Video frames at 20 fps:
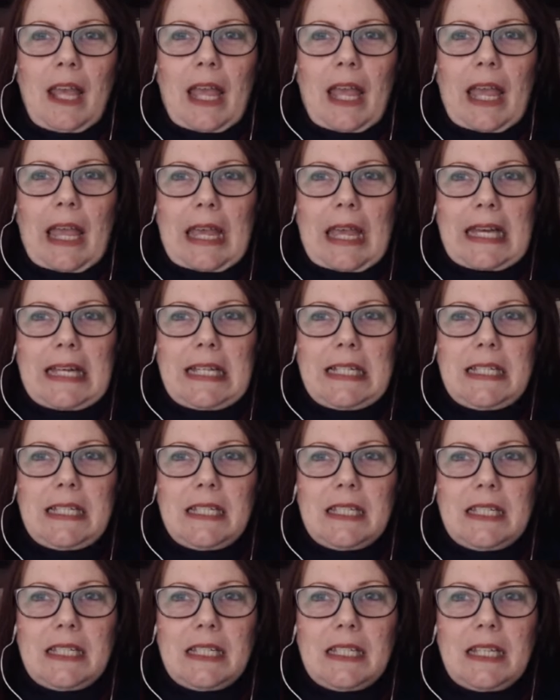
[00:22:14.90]

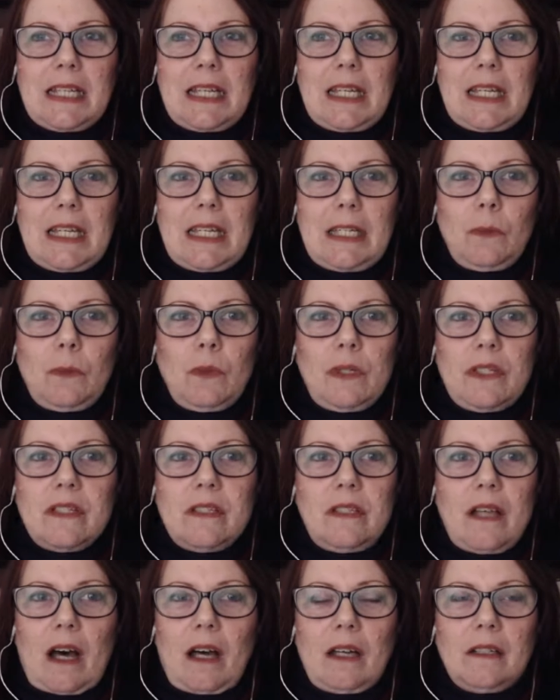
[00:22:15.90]
And it was
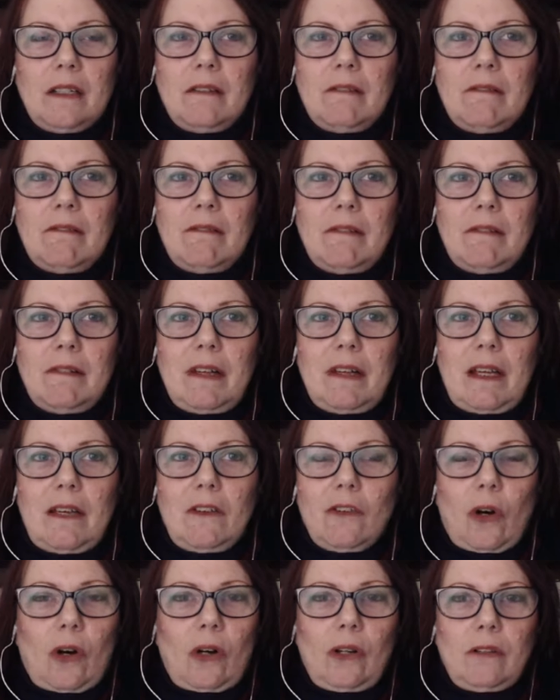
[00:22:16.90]
not
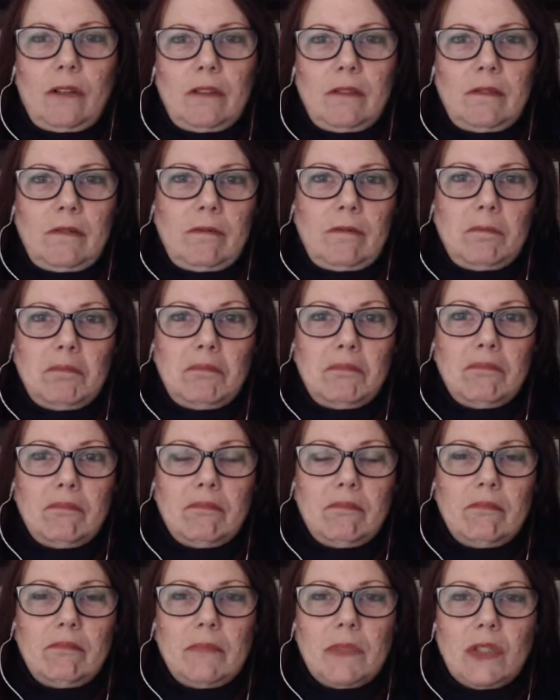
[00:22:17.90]
at all
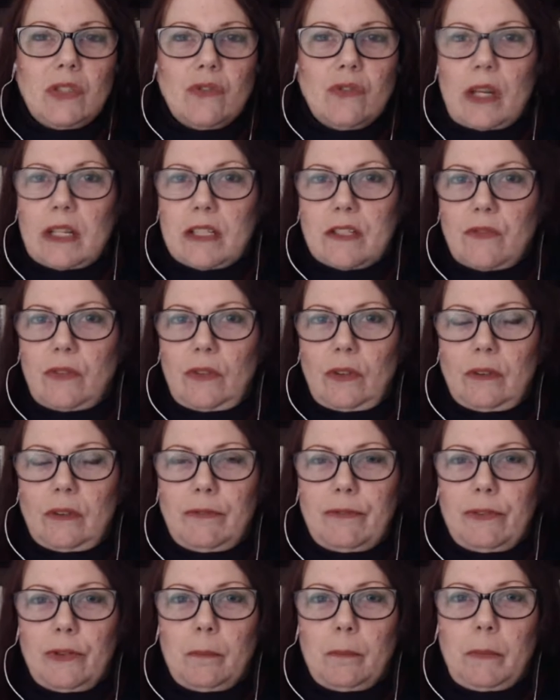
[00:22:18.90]
stressful
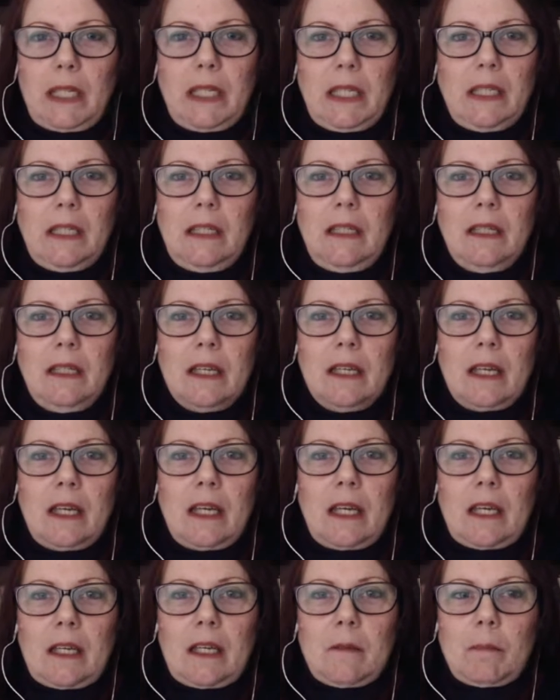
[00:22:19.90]
for me,
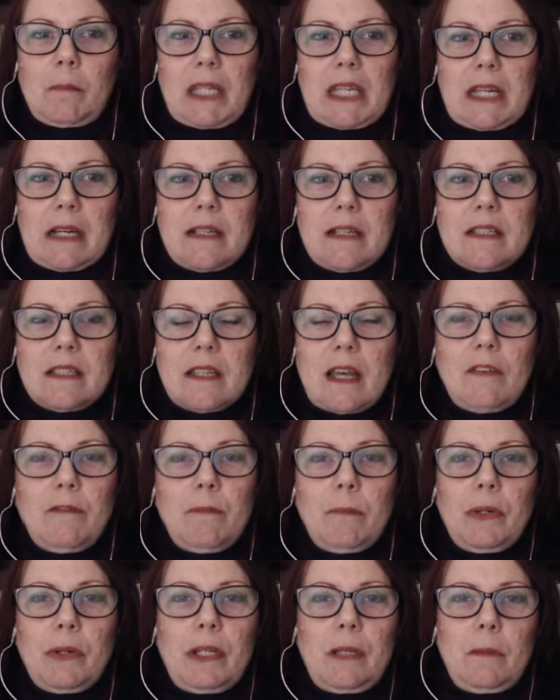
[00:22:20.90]
because
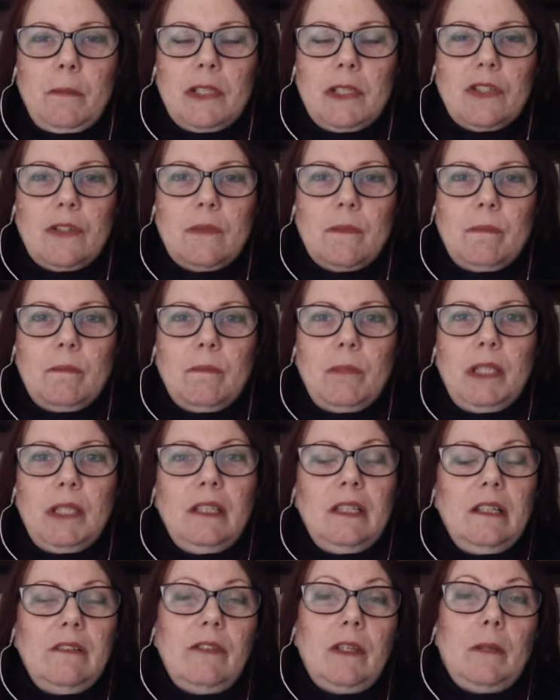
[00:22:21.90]
I've pretty much been
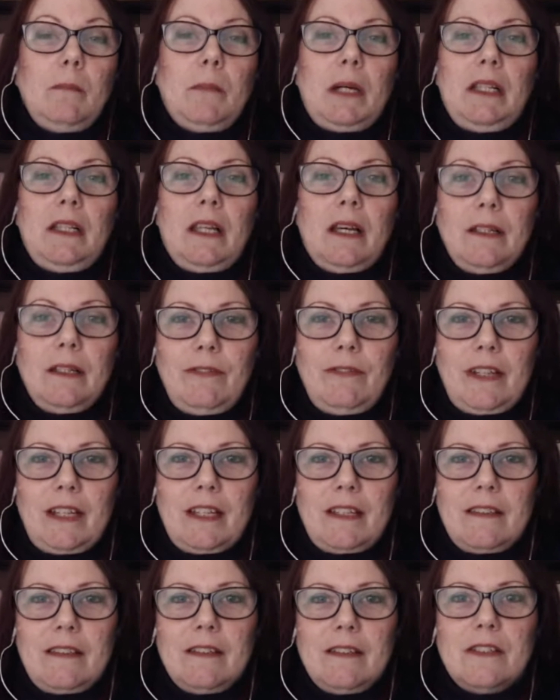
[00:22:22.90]
living my life
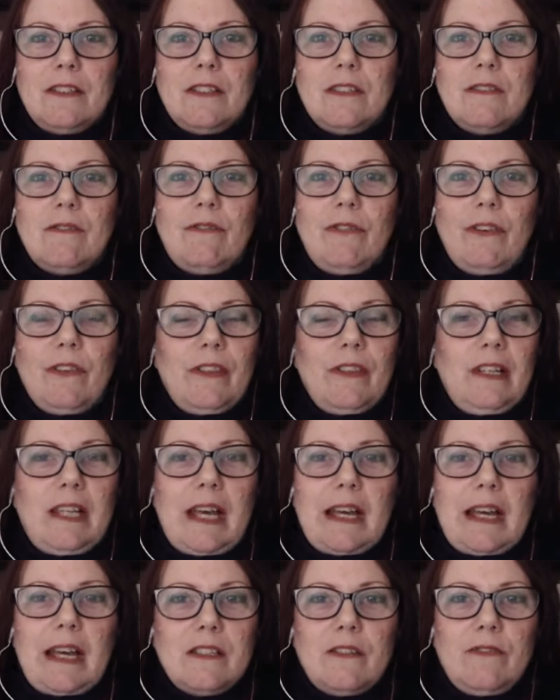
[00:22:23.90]
like this for the
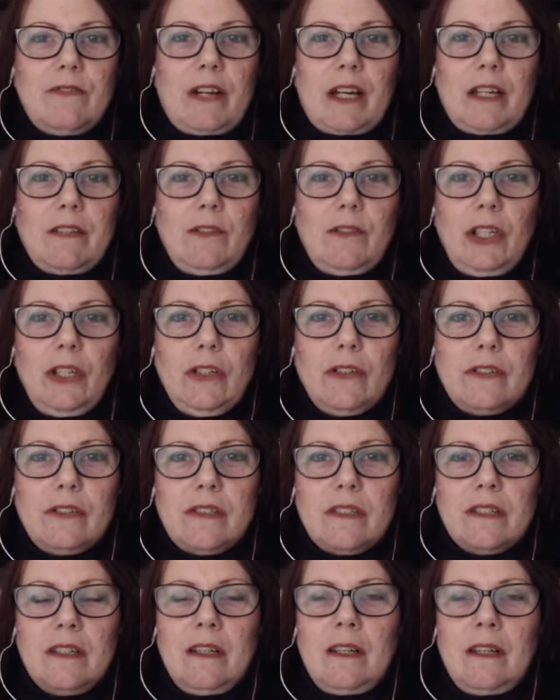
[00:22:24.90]
last 5
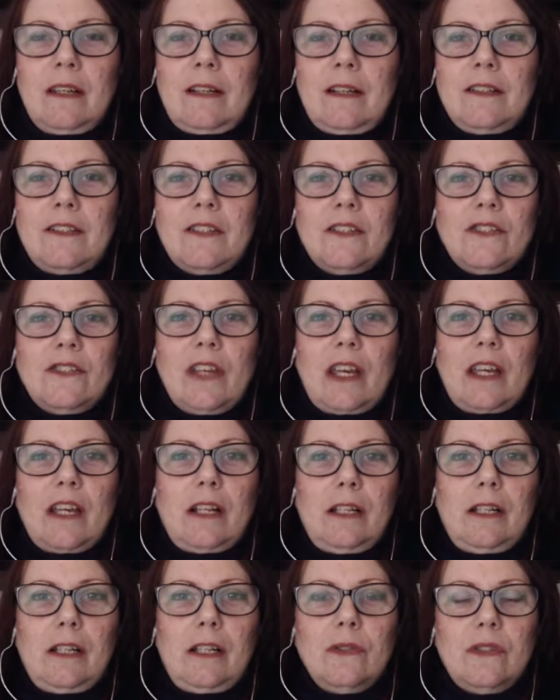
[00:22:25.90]
years. Since I
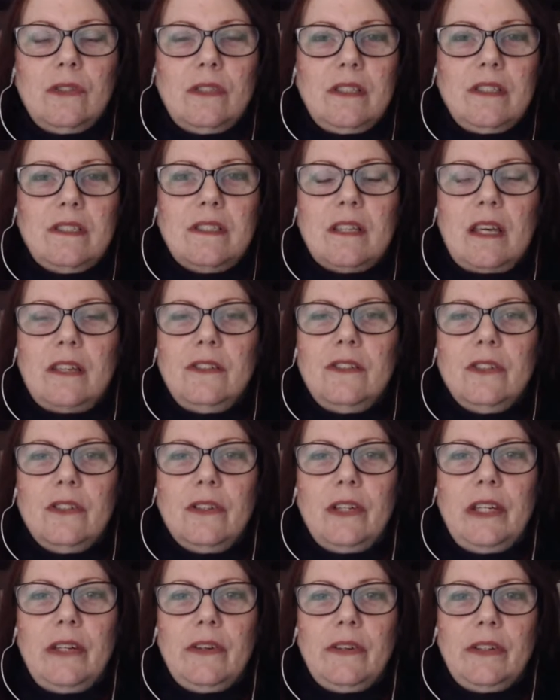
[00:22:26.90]
closed the center
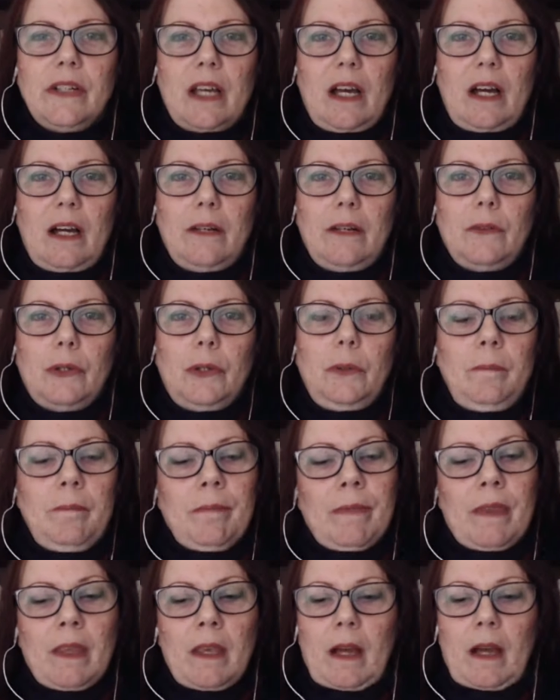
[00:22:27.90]
here in Cairo,
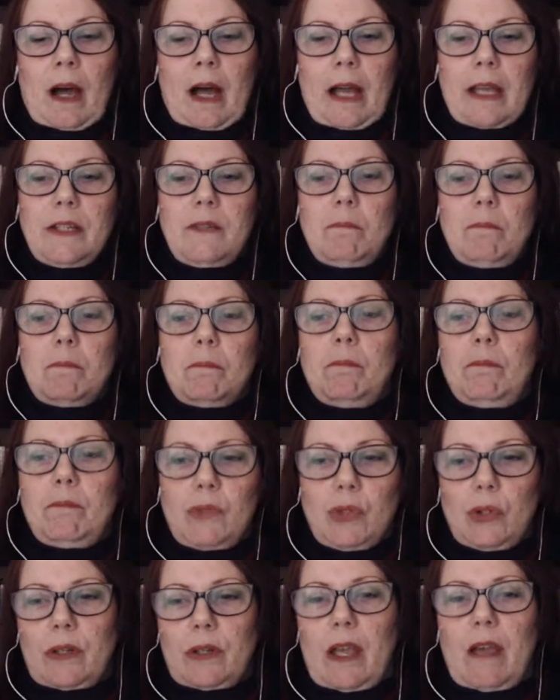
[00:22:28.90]
I
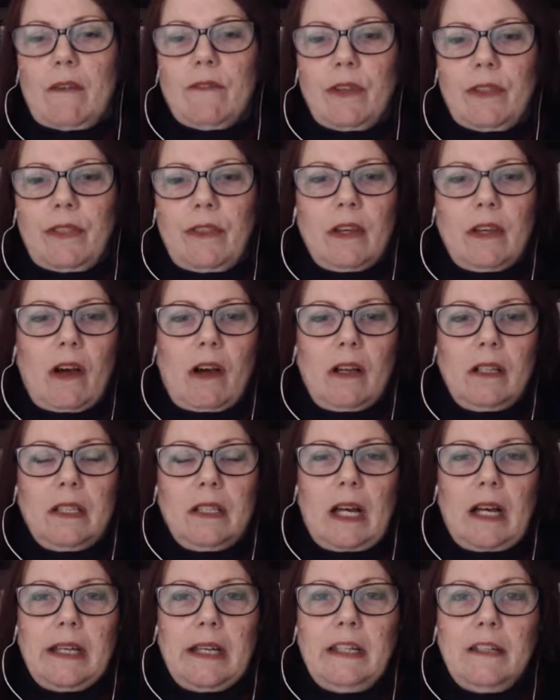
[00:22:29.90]
took everything
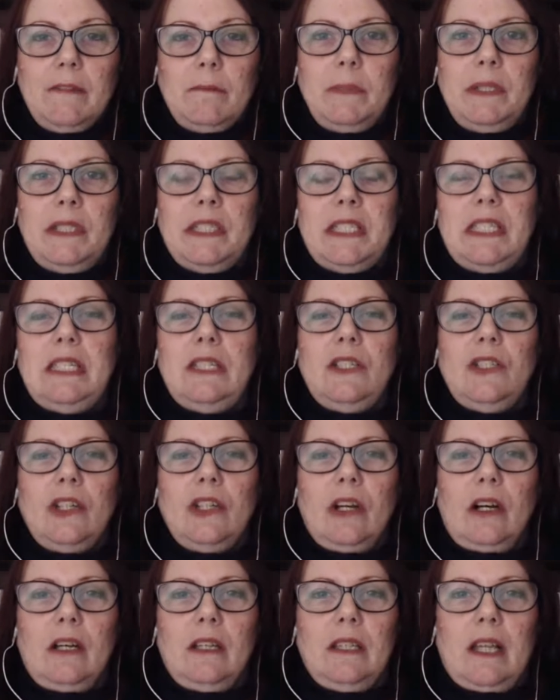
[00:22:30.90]
online. I've been
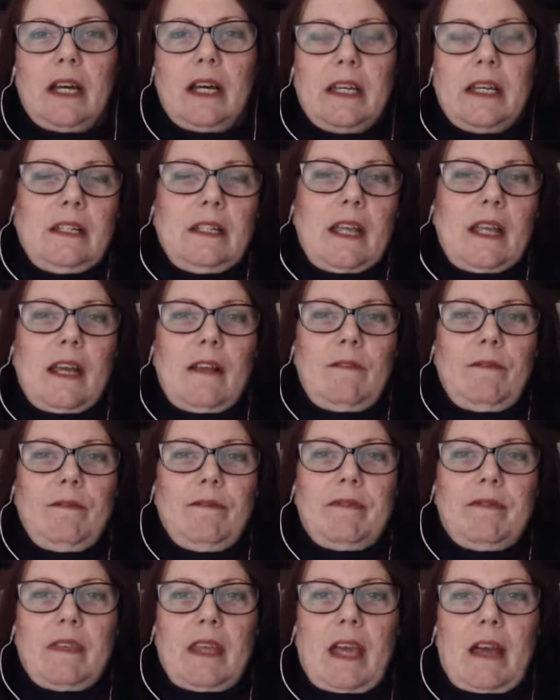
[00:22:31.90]
teaching online, and
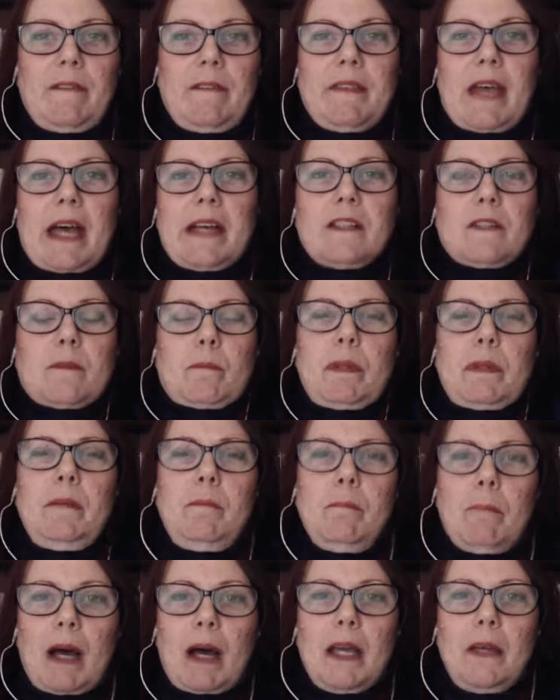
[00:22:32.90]
that's
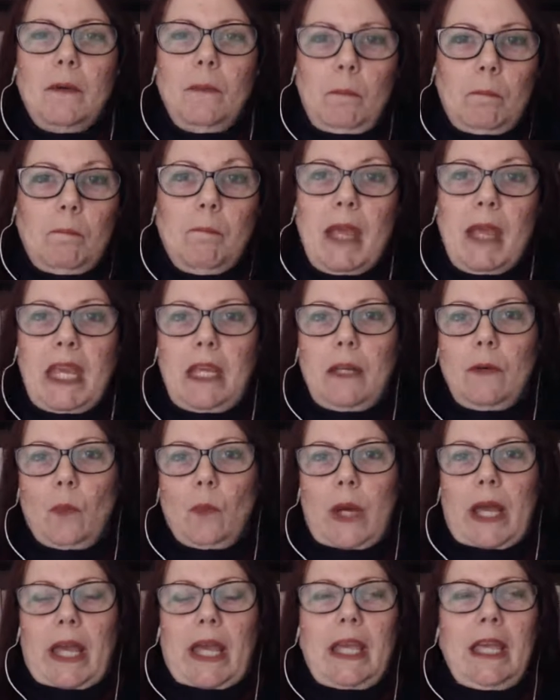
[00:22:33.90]
been my main
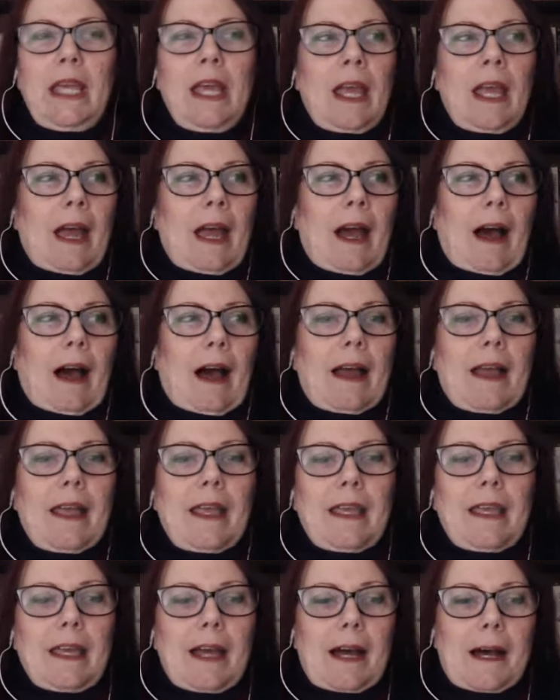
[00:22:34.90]
way.
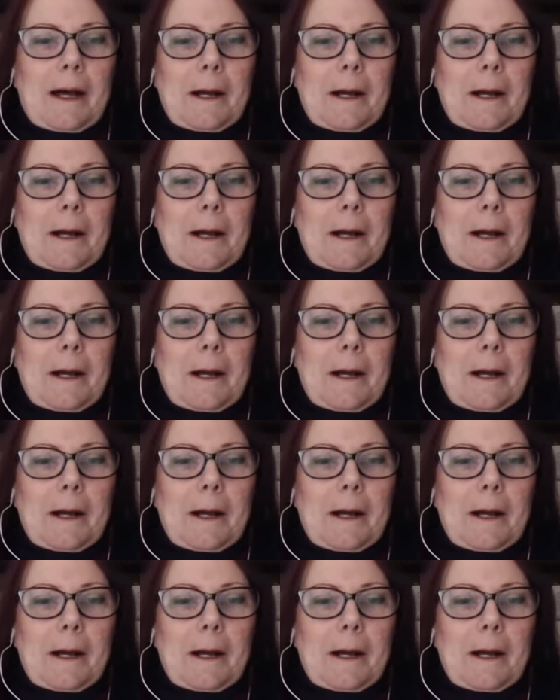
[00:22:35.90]
I